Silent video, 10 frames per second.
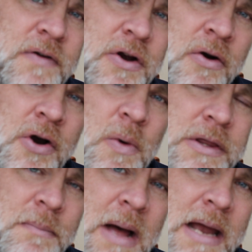If you don't know what
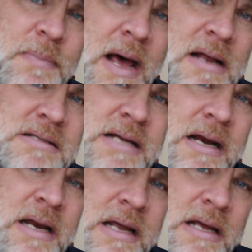the Mind Palace
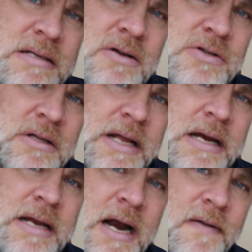technique is, there's a
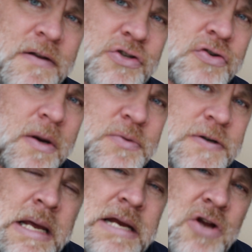link down in the
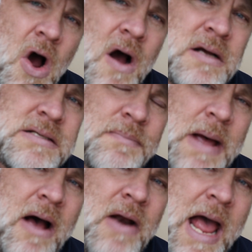description. He he talks
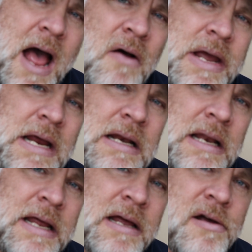about how he
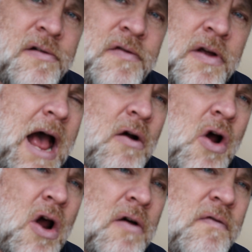lived out
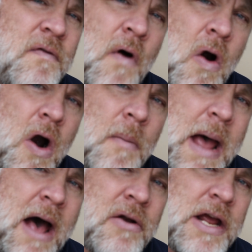on a farm
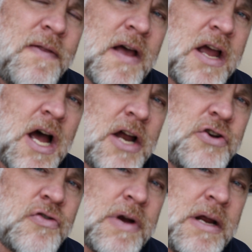out in the
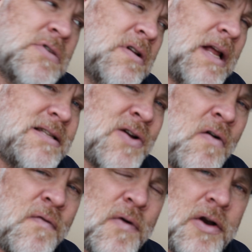country. So let's go
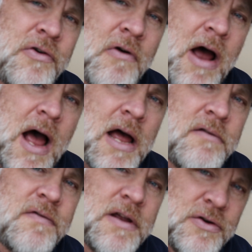for a
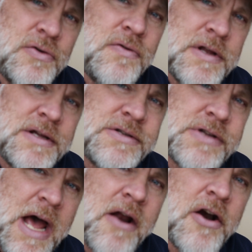drive and do this
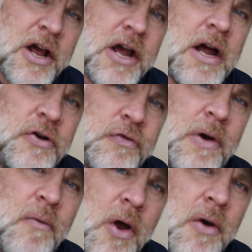out on a
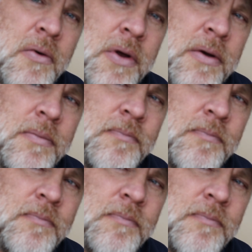country road.